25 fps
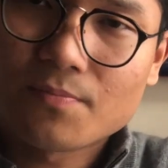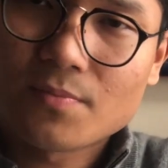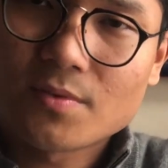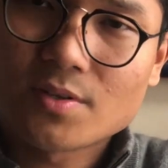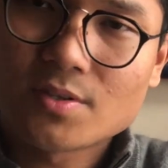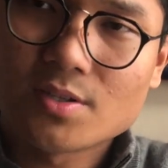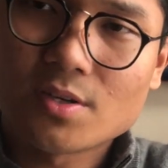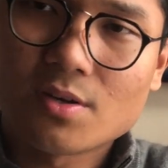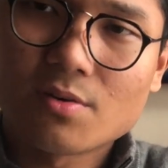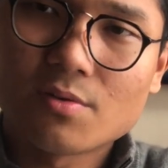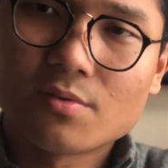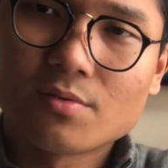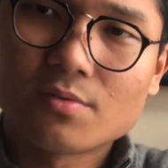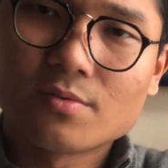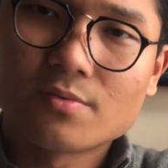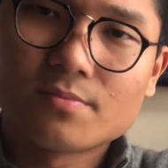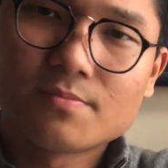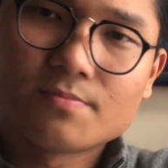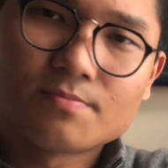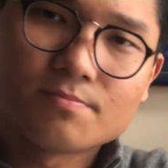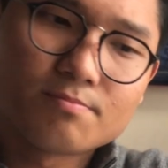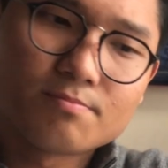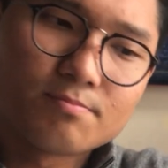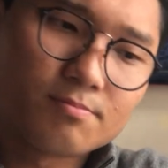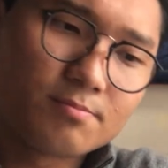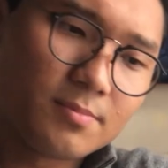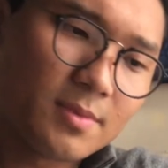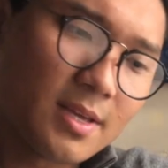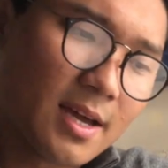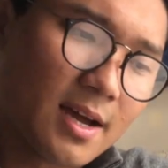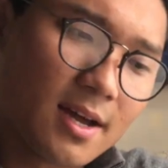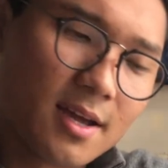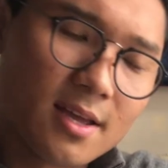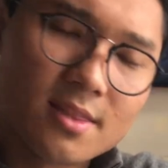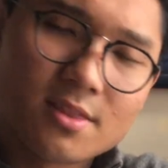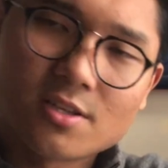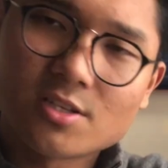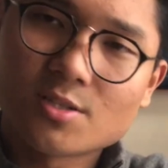So
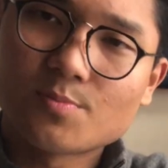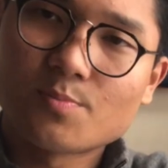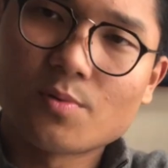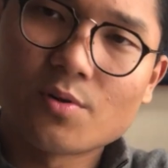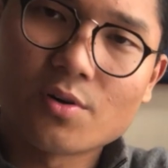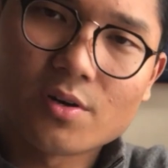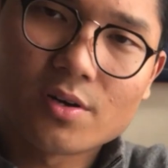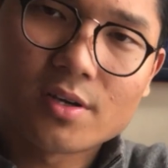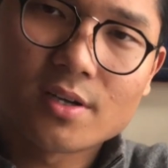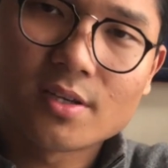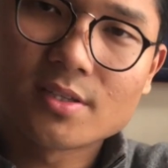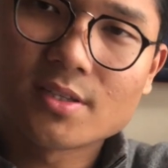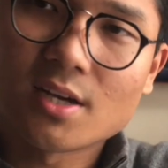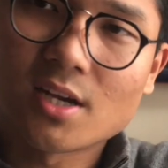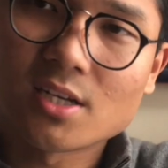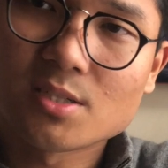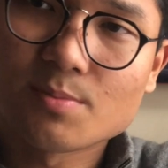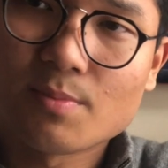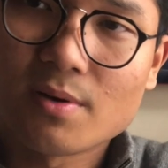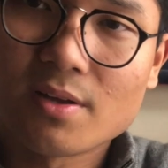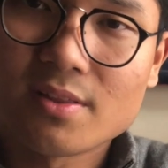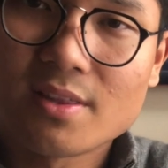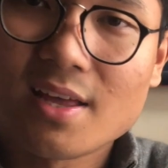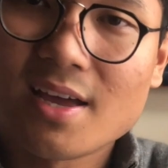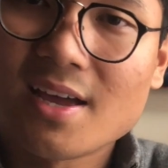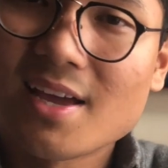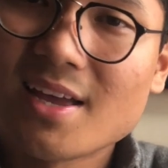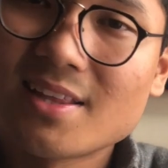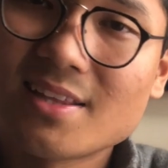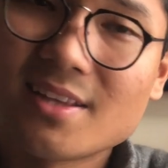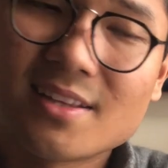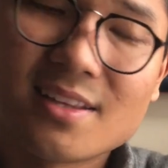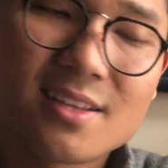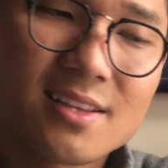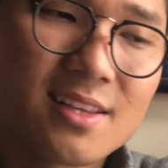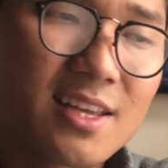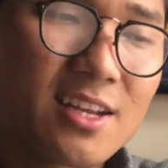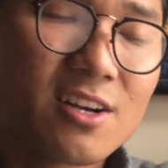yeah, in this book it talks about that, and
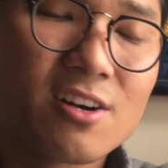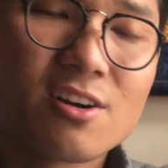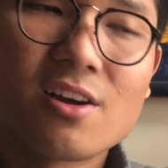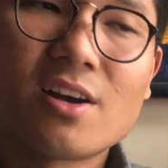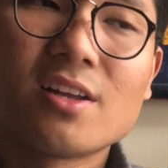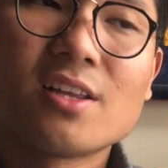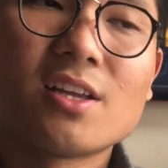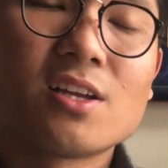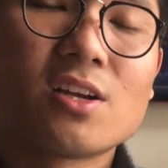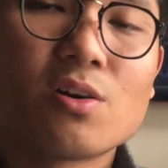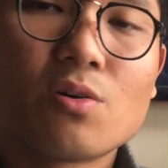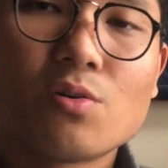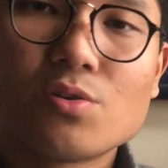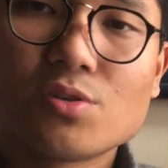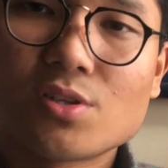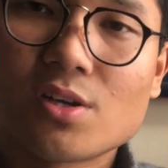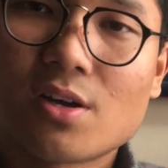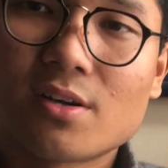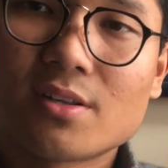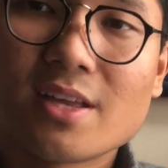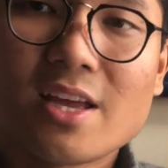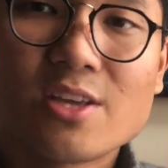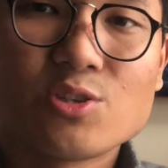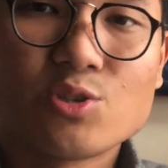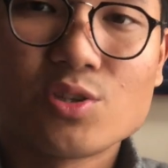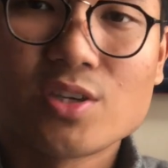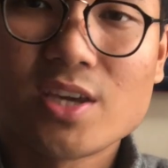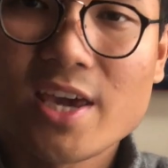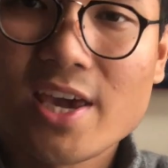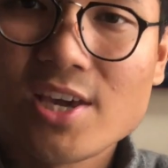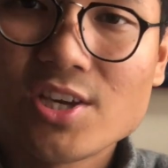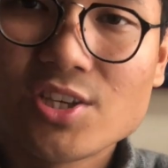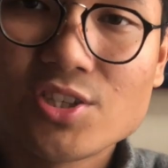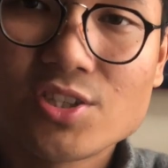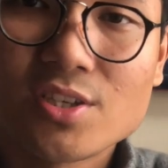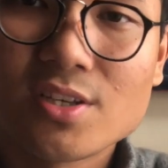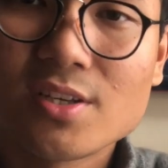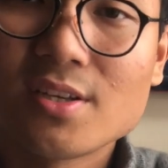then later on it goes on
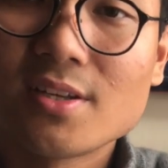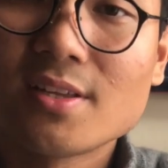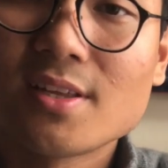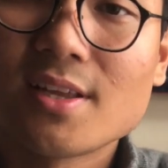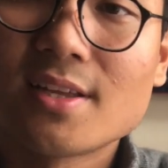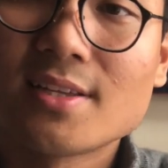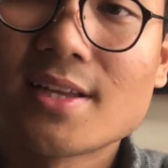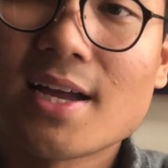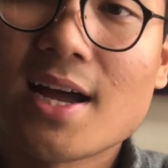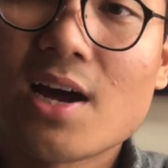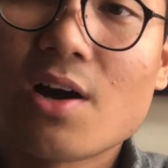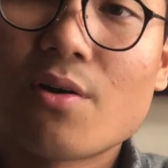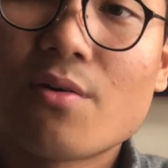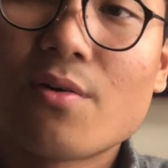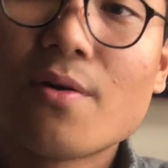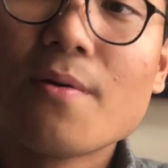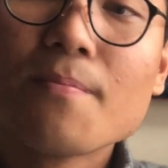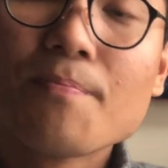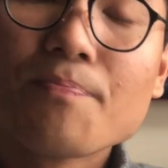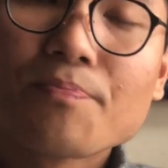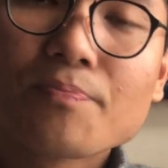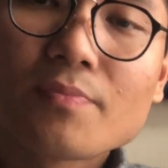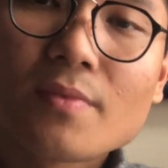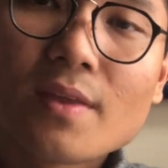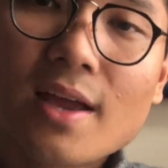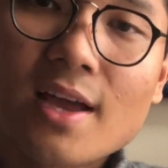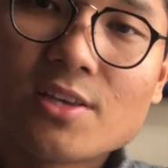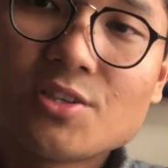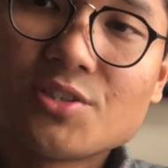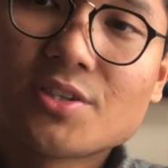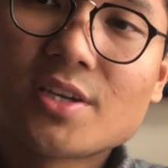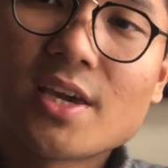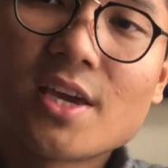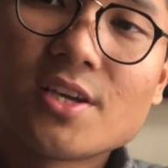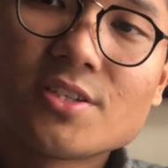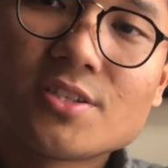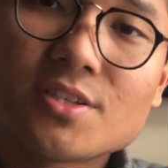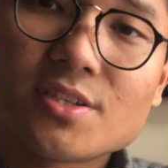education and how
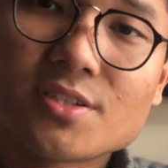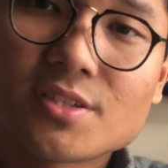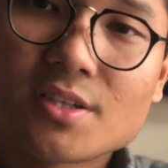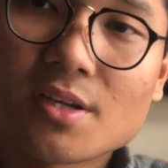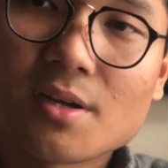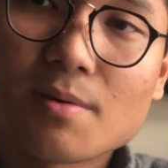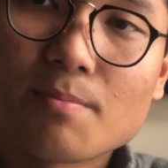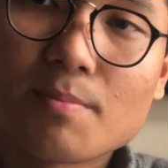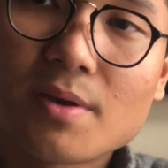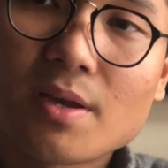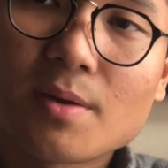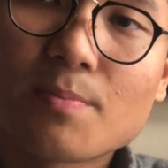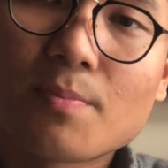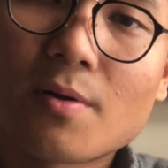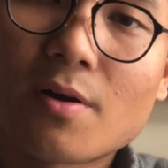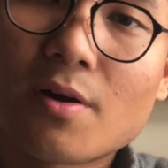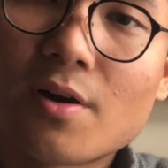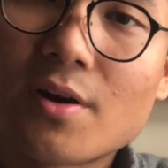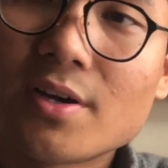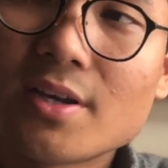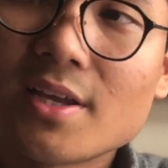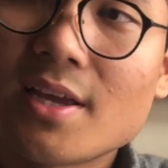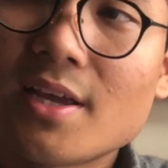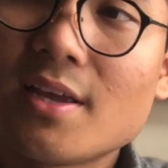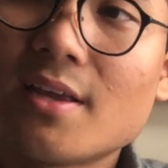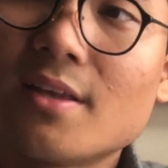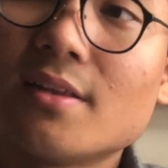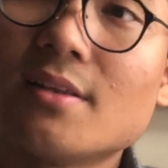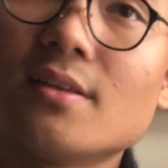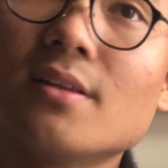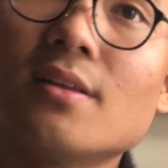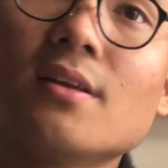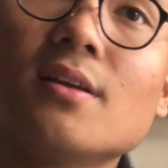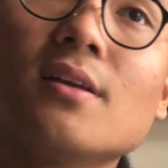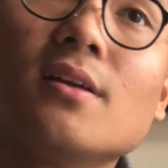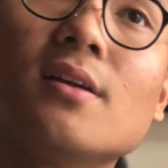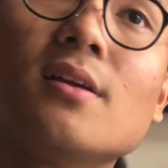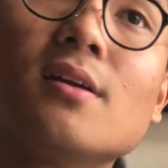education is a big part in
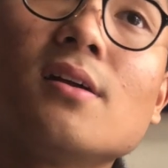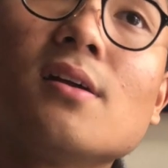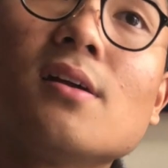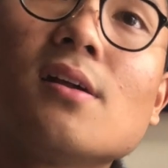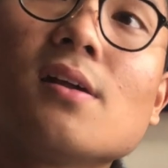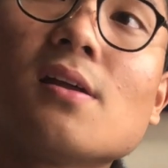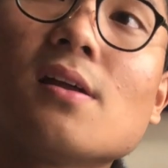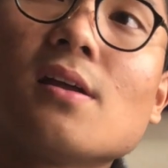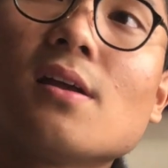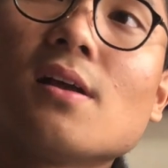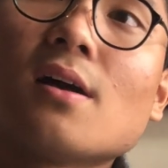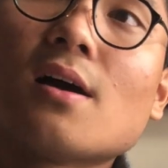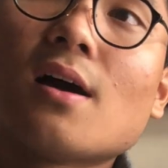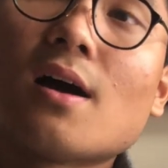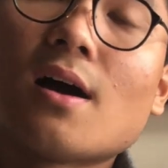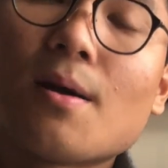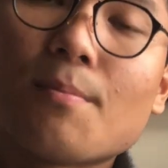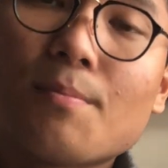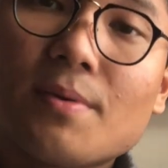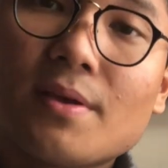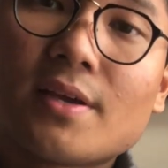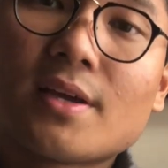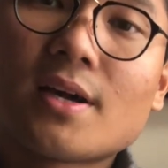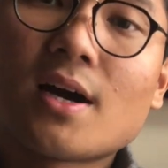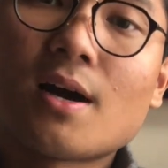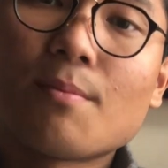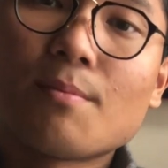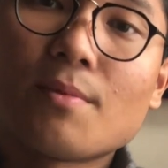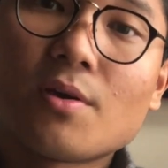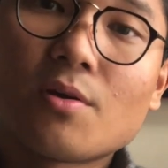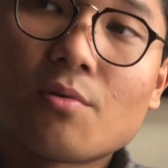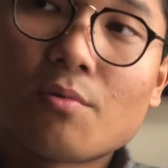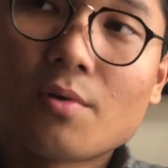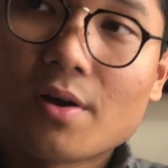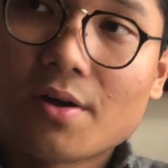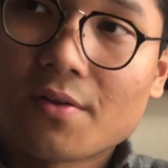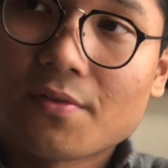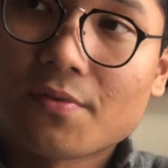
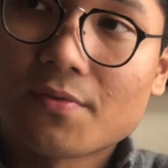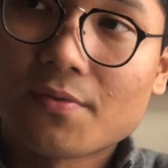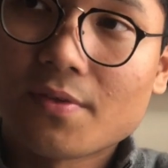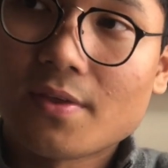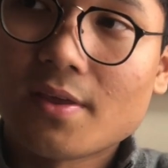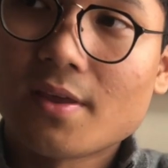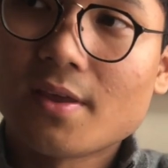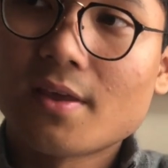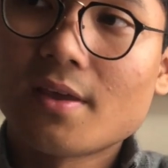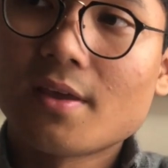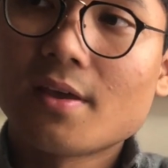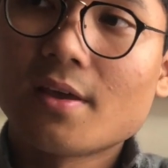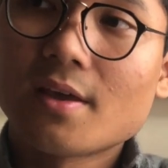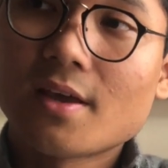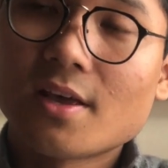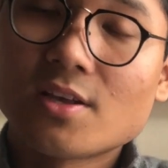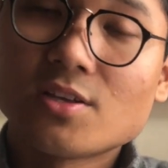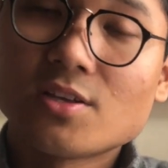becoming wealthy,